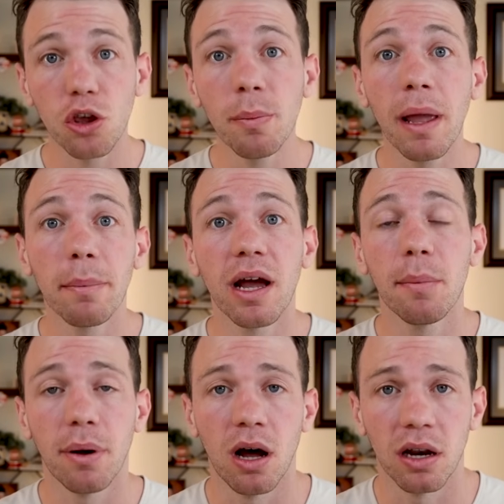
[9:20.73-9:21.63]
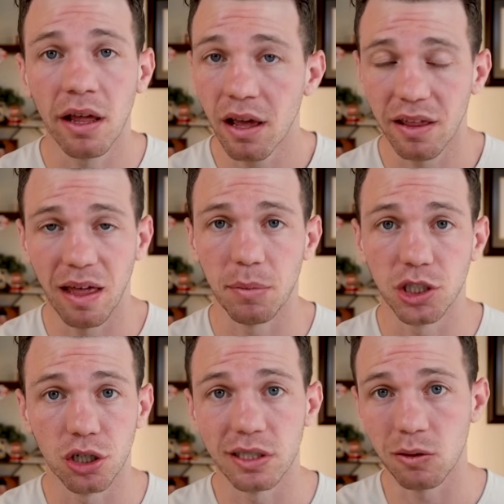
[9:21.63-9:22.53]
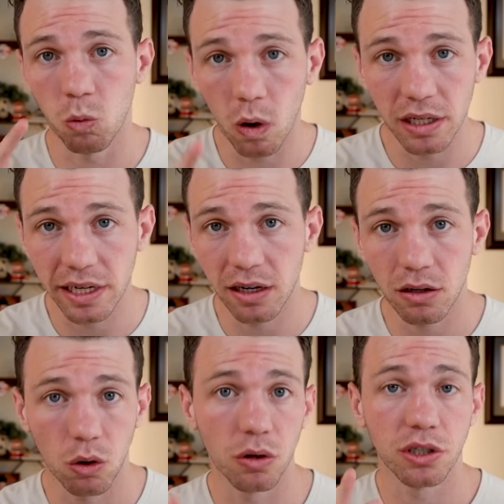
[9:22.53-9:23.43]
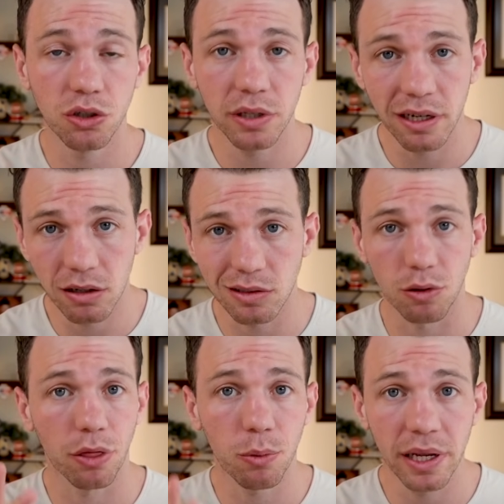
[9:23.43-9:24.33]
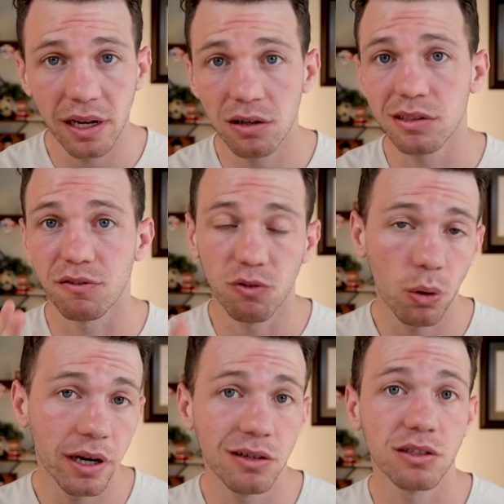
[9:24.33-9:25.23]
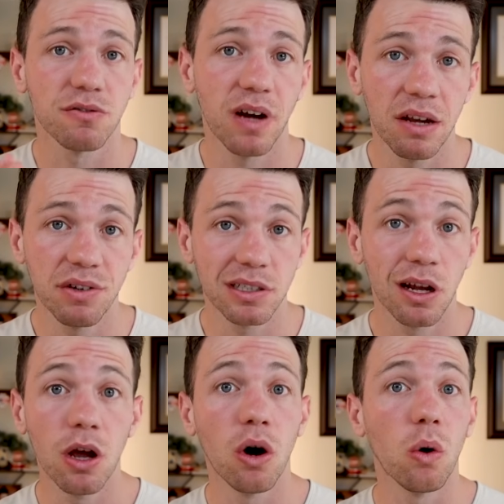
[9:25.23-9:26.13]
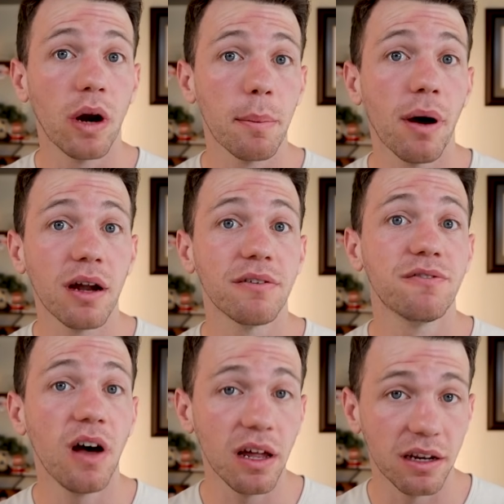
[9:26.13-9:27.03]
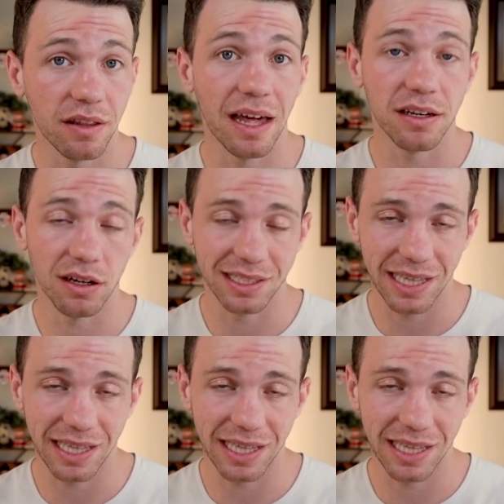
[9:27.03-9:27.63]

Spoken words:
you might buy a bond that matures in 1 year or 2 years or 3 years or 4 years or 5 years, or a bond fund that does